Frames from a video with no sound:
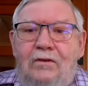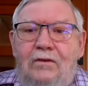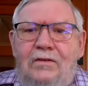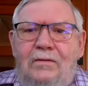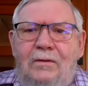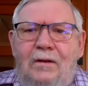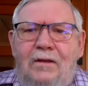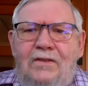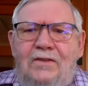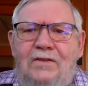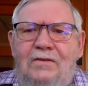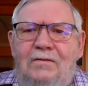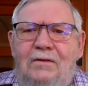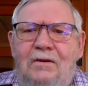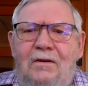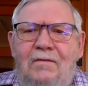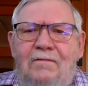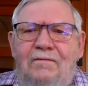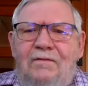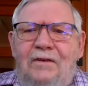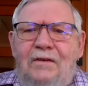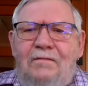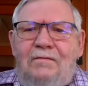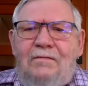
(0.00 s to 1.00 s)
We're about
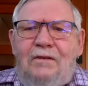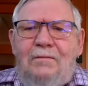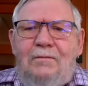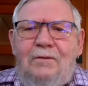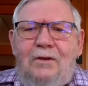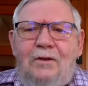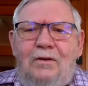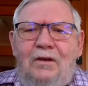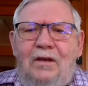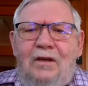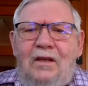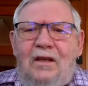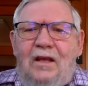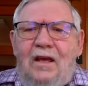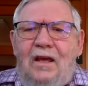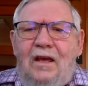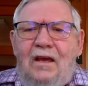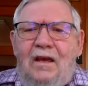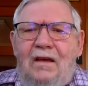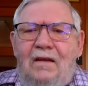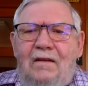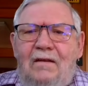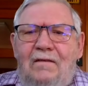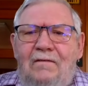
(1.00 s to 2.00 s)
250 million
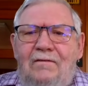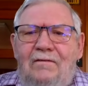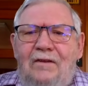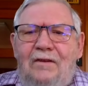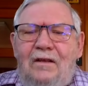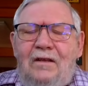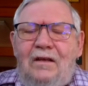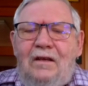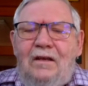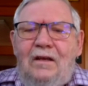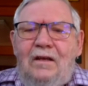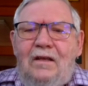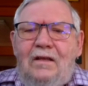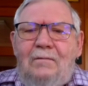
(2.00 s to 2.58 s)
ahead of uh,